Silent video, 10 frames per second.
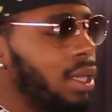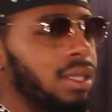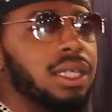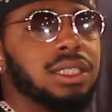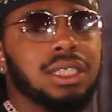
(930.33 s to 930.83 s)

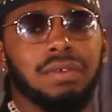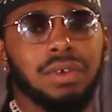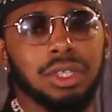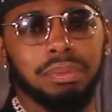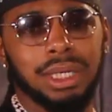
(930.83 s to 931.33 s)
there's
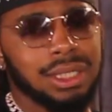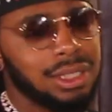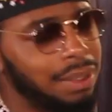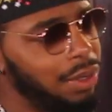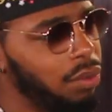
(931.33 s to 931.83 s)
several other
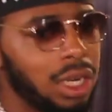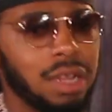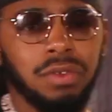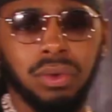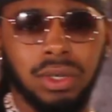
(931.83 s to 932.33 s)
businesses. I mean,
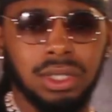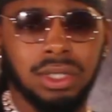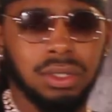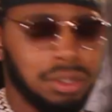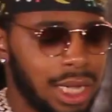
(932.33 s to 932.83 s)
whatever you want to
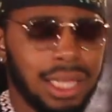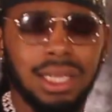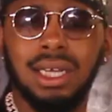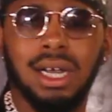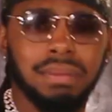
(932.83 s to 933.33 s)
do. You got
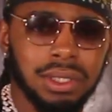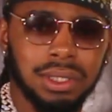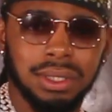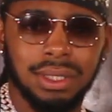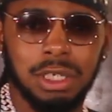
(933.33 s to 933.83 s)

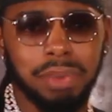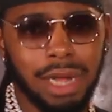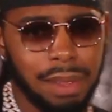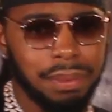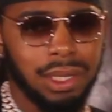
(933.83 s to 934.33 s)
e-commerce, that's
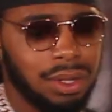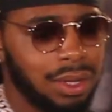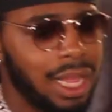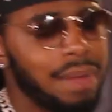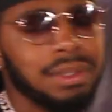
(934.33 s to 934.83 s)
popping. You know,
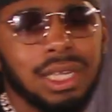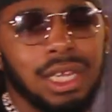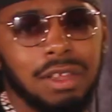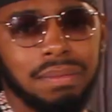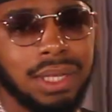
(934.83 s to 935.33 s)
the Amazon
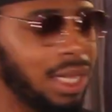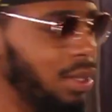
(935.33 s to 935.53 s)
FBA,